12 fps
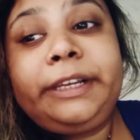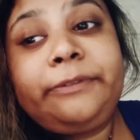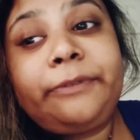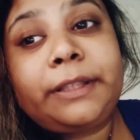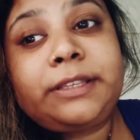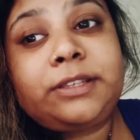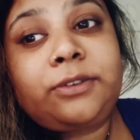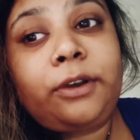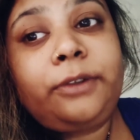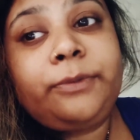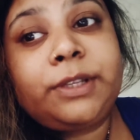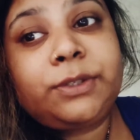Only one
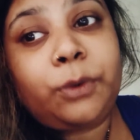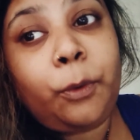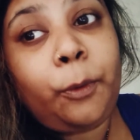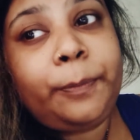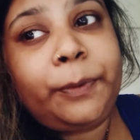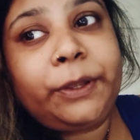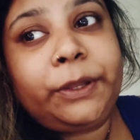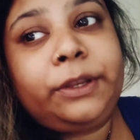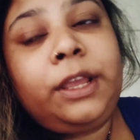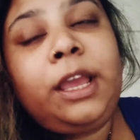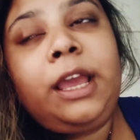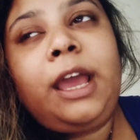stall was
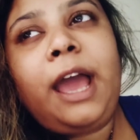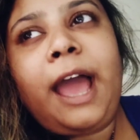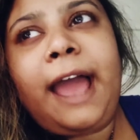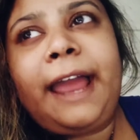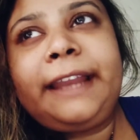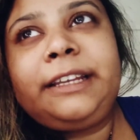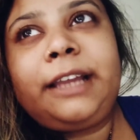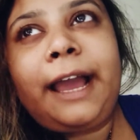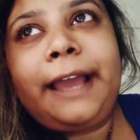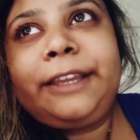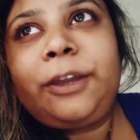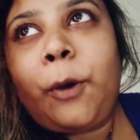open and
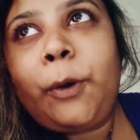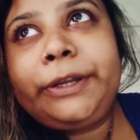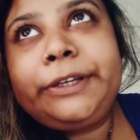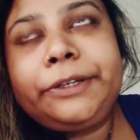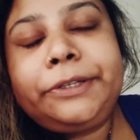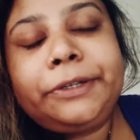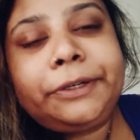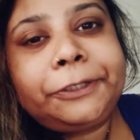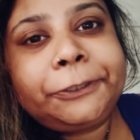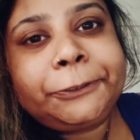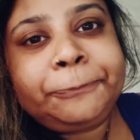I ordered a